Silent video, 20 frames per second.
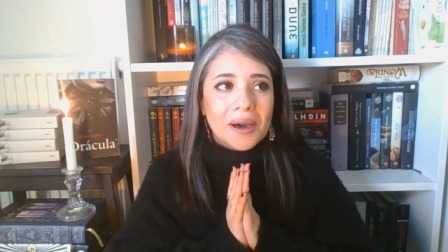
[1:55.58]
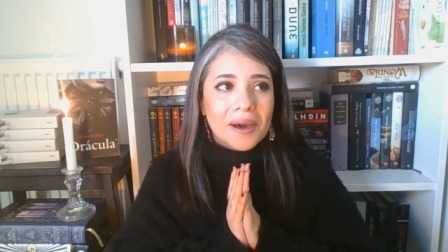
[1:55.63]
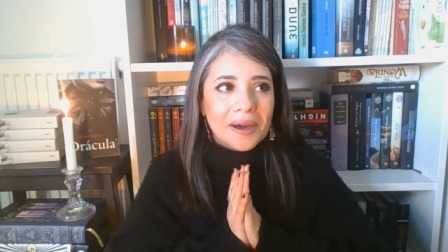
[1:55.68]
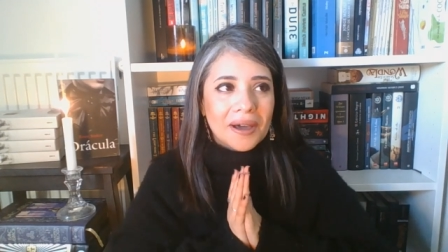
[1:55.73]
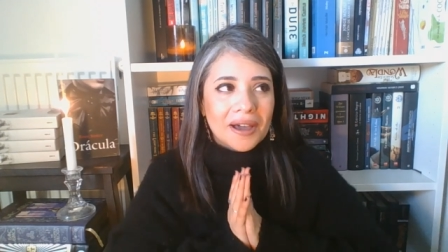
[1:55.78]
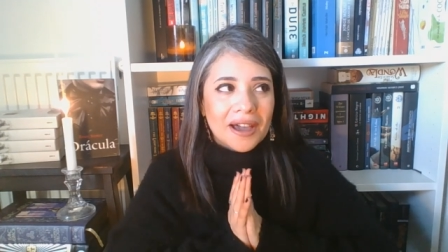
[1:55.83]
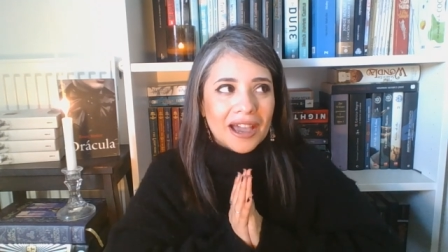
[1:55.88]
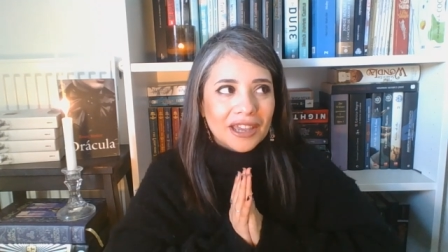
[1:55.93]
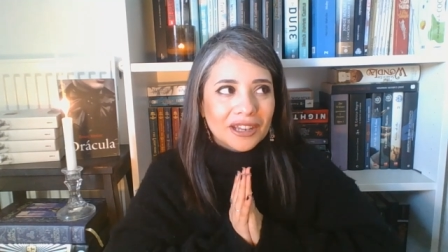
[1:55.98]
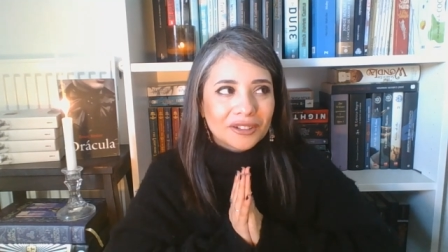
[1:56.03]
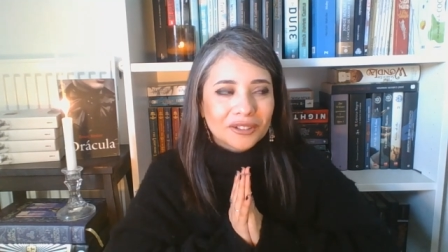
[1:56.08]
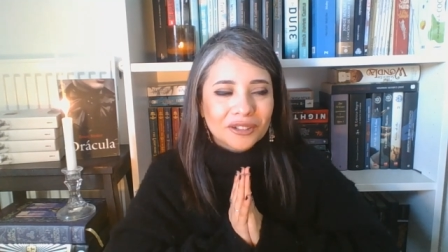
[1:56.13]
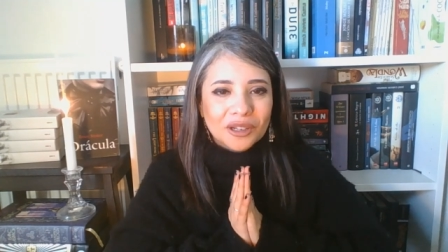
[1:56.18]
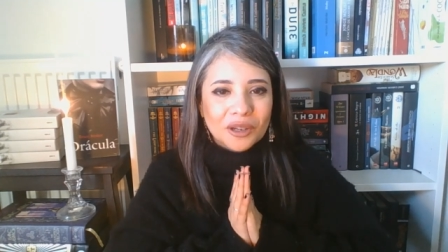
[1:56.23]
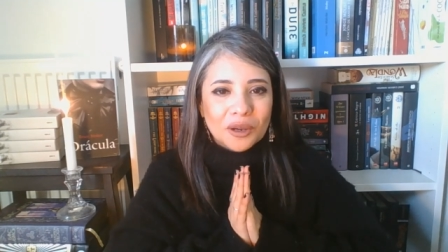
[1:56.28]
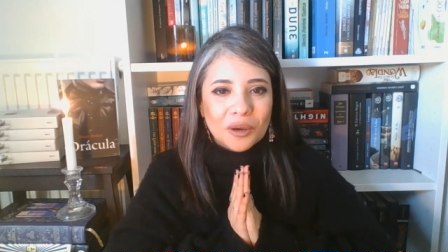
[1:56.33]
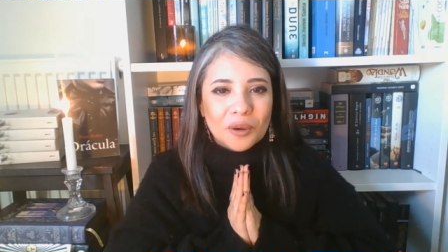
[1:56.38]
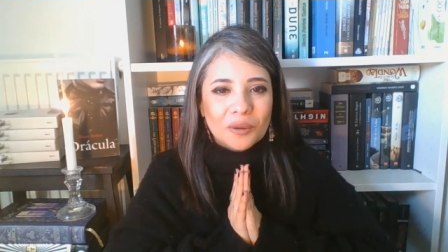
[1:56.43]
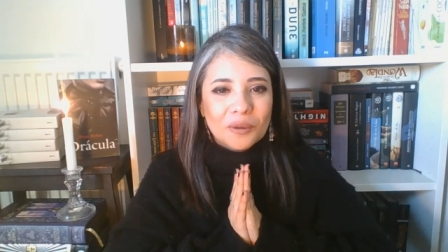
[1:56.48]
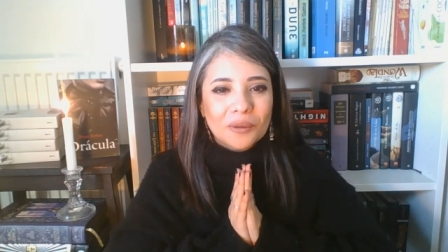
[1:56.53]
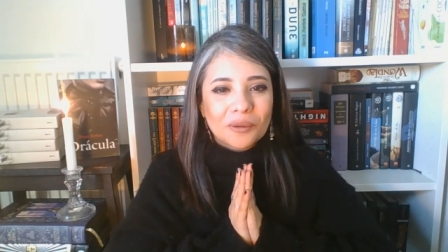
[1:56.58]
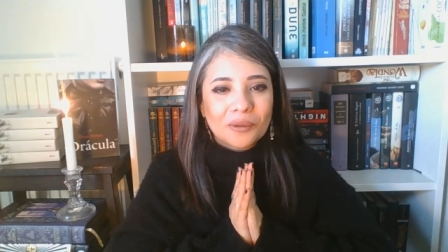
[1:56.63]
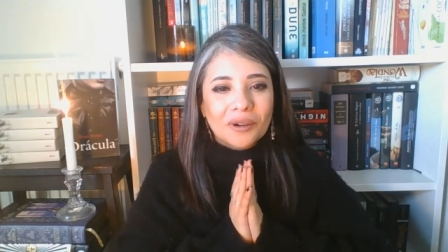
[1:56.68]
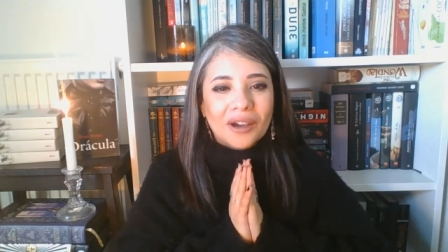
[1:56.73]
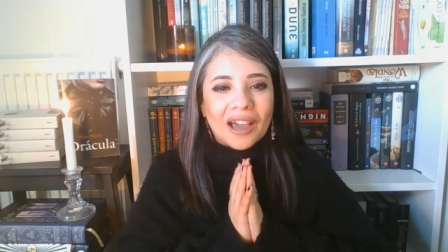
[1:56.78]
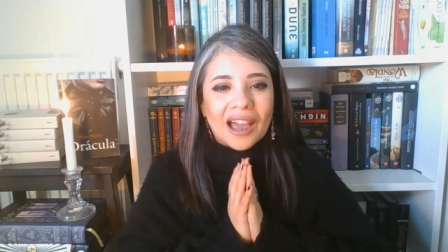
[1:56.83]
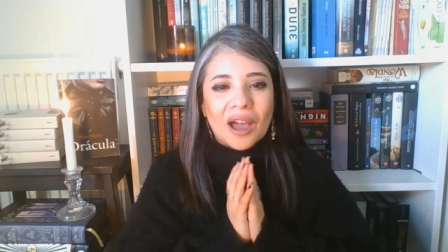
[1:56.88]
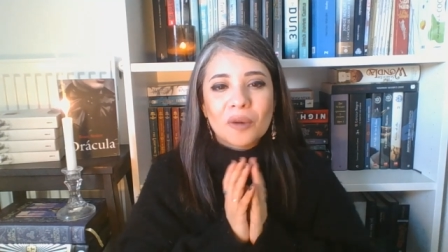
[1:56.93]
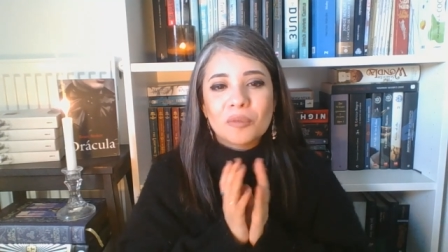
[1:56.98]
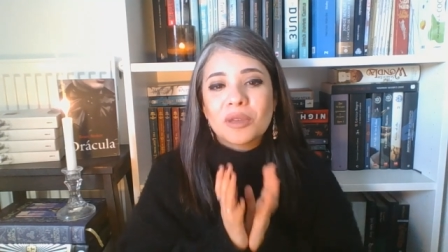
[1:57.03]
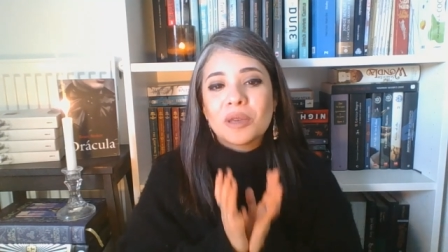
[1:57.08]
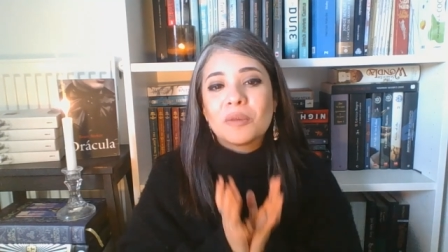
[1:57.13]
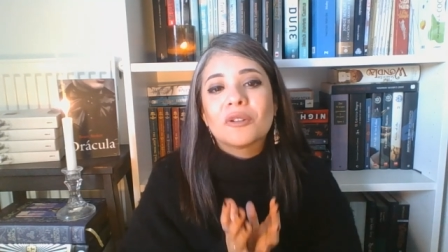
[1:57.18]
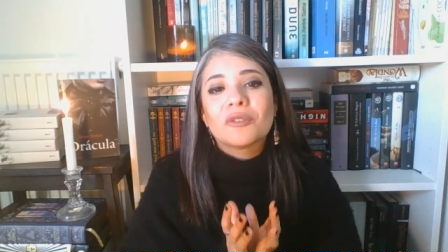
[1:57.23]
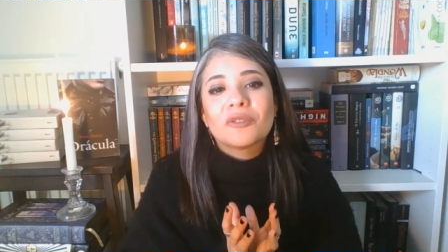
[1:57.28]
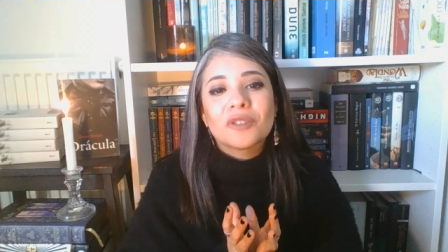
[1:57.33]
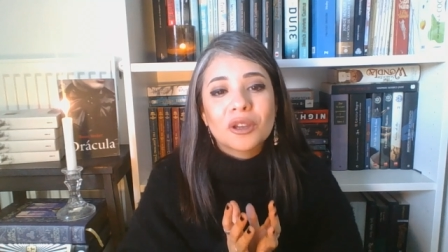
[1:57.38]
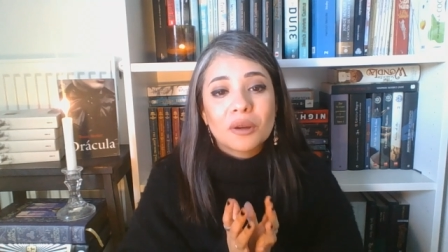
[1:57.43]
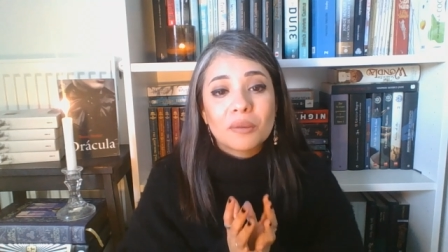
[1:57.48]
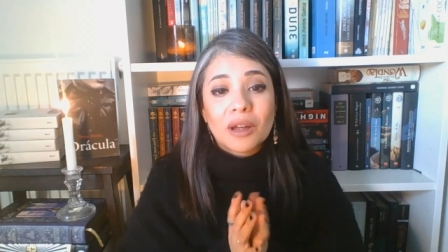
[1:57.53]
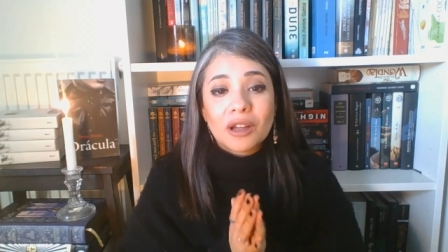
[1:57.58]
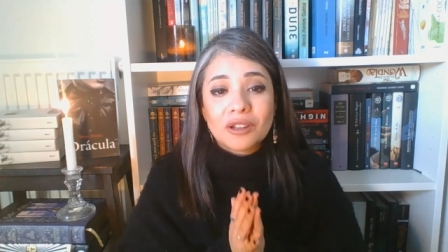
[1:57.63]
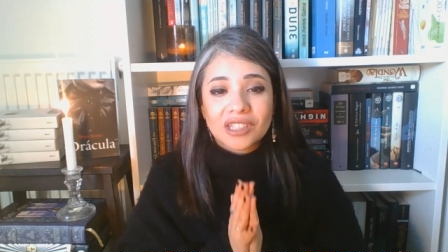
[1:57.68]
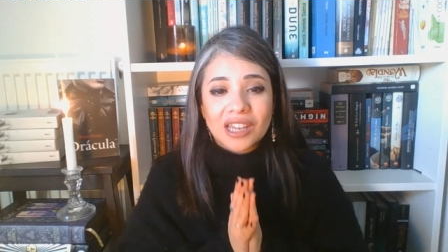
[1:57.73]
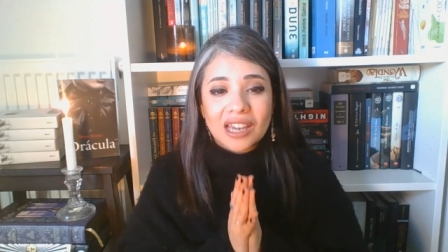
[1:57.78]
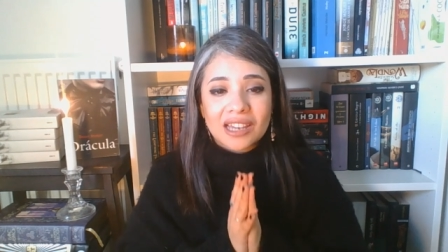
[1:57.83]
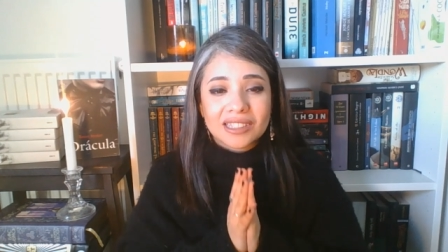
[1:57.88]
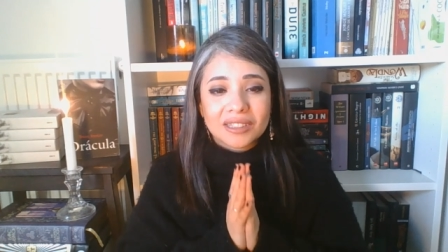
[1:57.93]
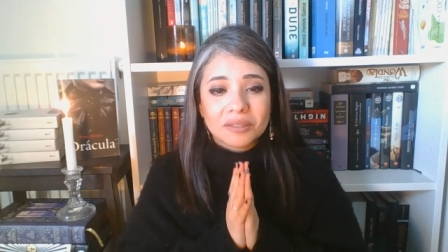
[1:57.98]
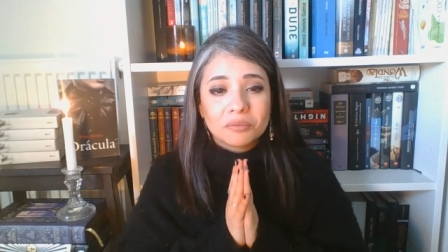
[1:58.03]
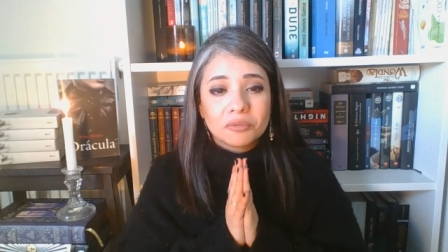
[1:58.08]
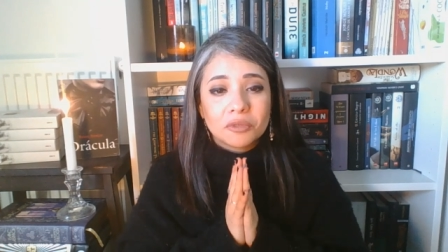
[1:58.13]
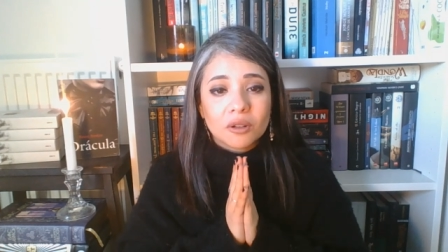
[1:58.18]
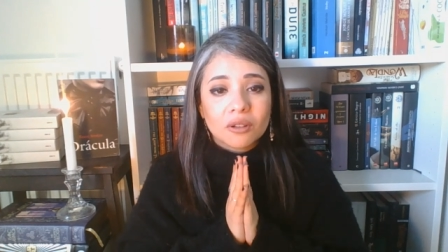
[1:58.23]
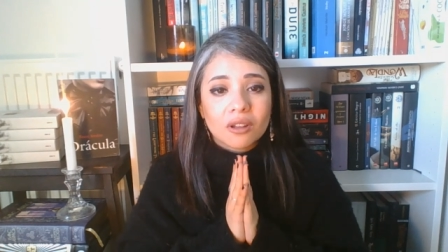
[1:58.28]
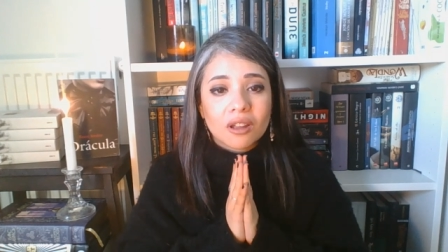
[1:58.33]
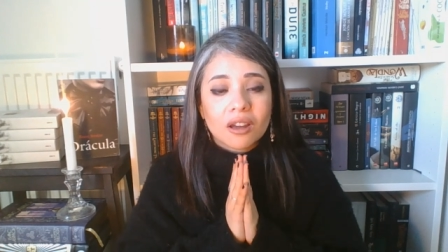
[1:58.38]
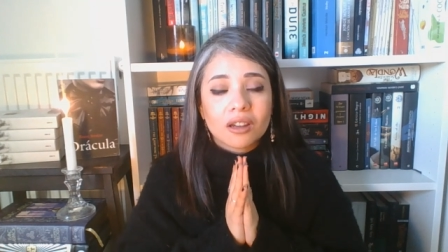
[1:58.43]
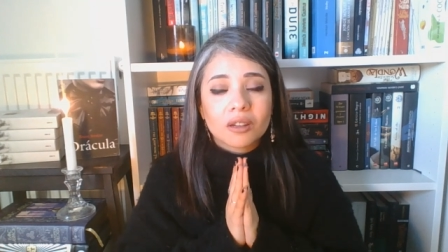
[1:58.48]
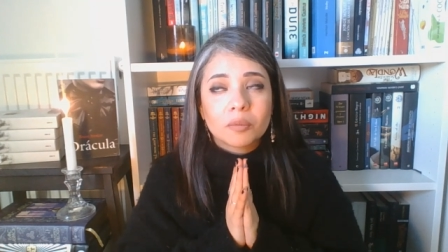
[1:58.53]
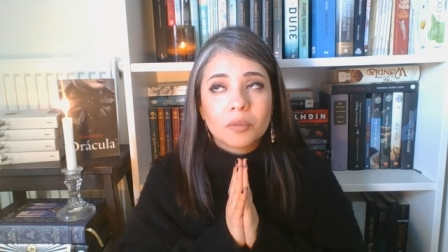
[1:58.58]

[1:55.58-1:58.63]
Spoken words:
I don't know how people feel about Jackson Pollock,